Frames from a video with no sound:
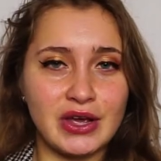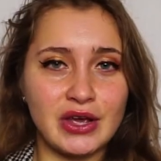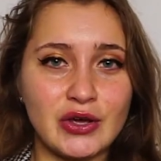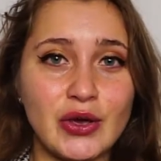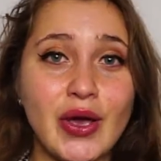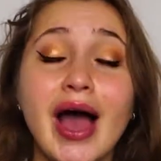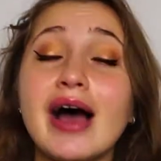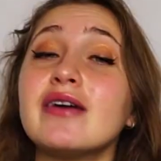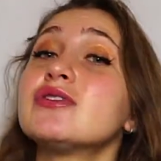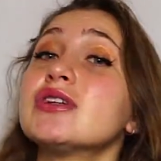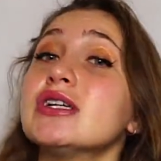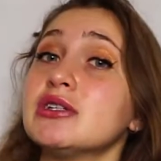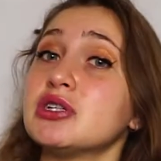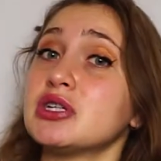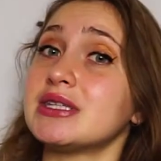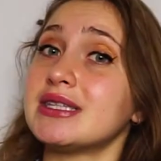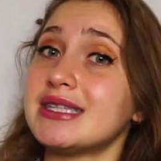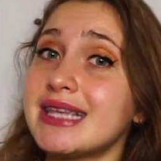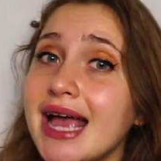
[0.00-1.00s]
You have to
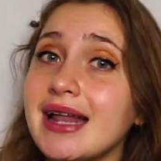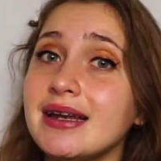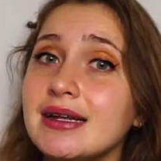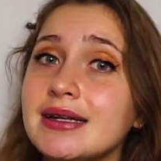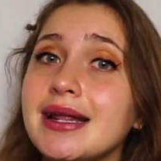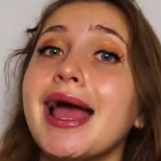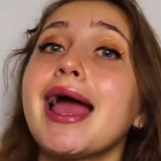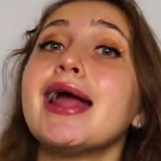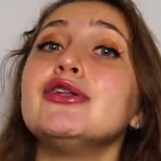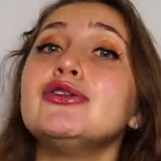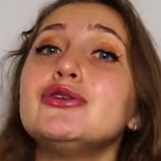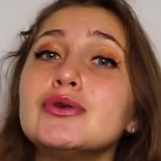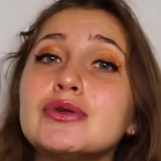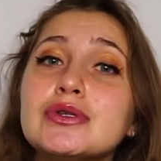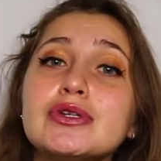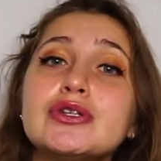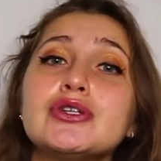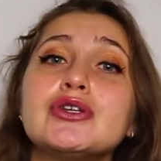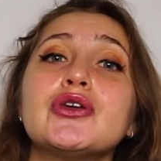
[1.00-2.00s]
understand it and
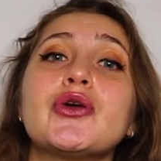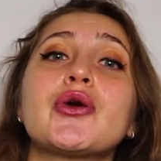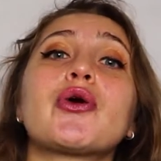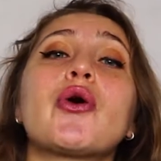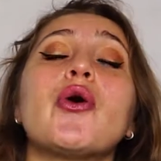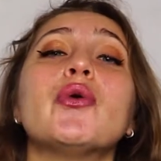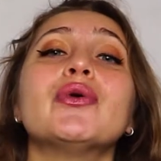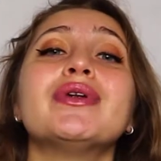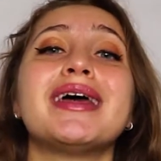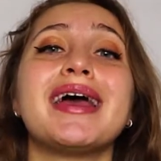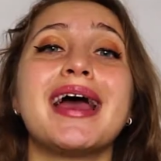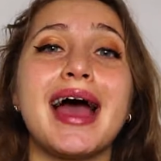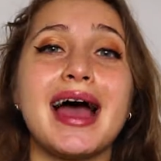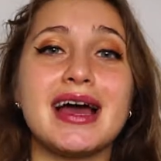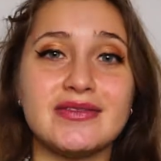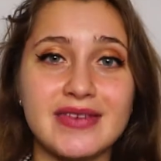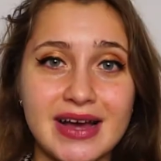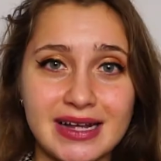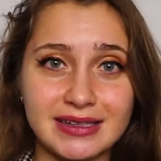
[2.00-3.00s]
use it to your own
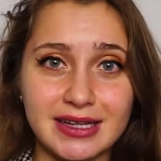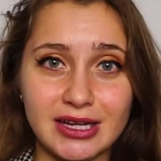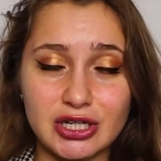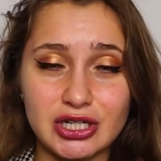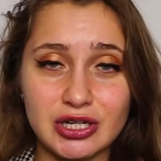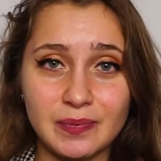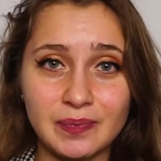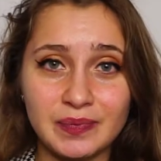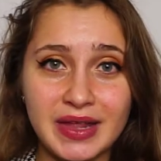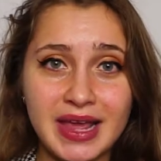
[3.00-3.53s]
advantage.